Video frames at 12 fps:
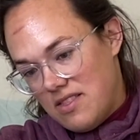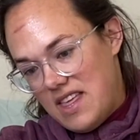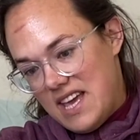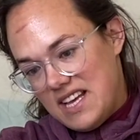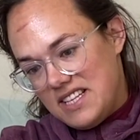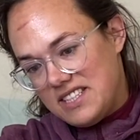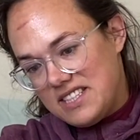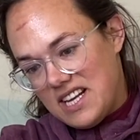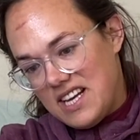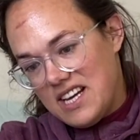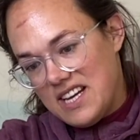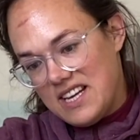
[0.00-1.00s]
This
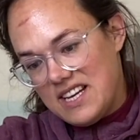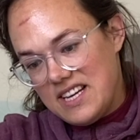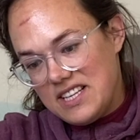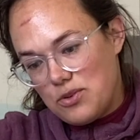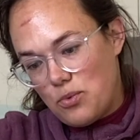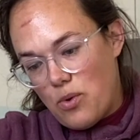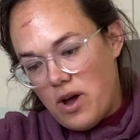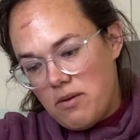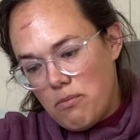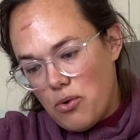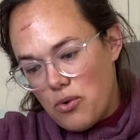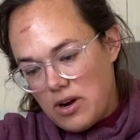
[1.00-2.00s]
is
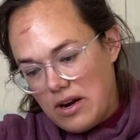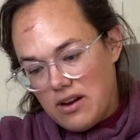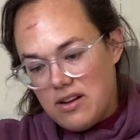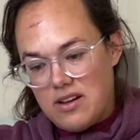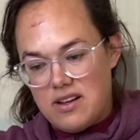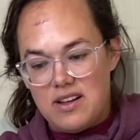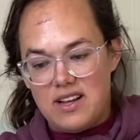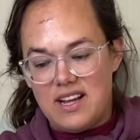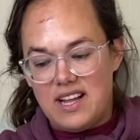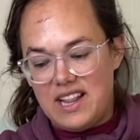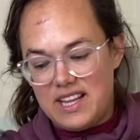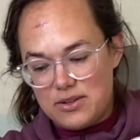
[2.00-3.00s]
one more
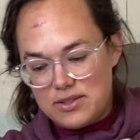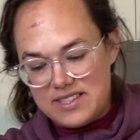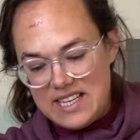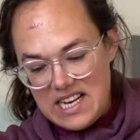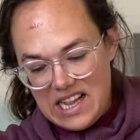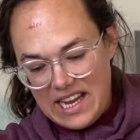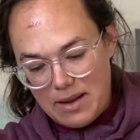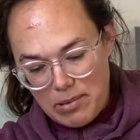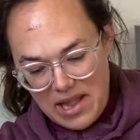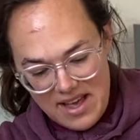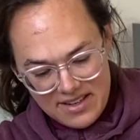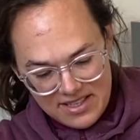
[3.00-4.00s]
little seedling
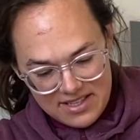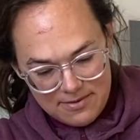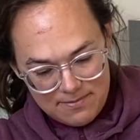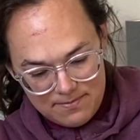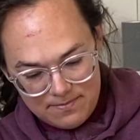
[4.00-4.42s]
plant